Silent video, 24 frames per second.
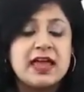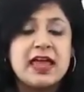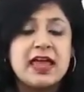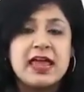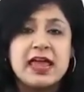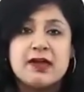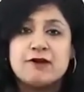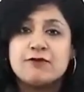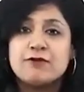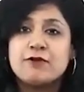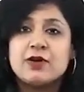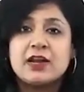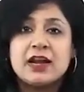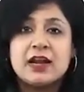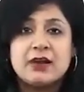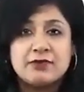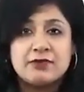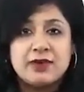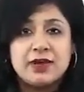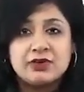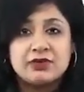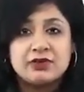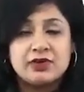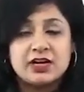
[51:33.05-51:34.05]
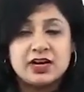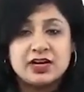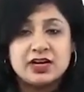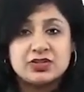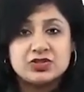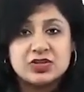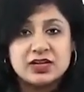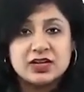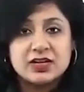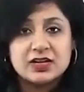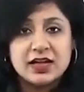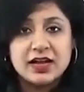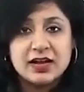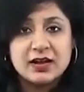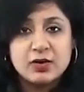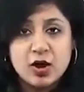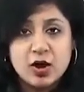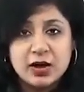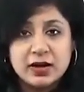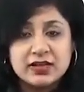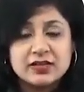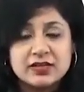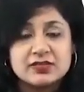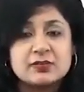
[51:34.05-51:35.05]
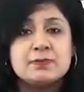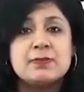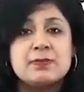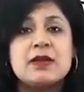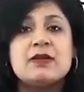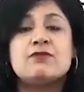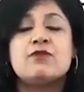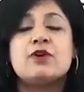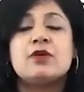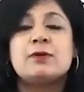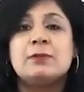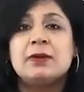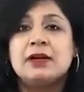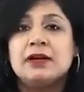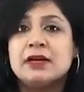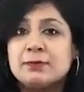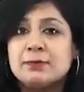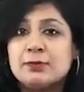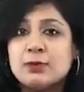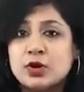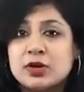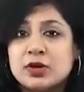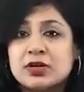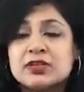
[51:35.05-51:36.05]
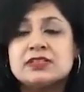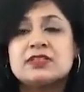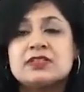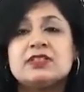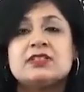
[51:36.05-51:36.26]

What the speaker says: A for alpha adrenergic agonists, B for beta blockers,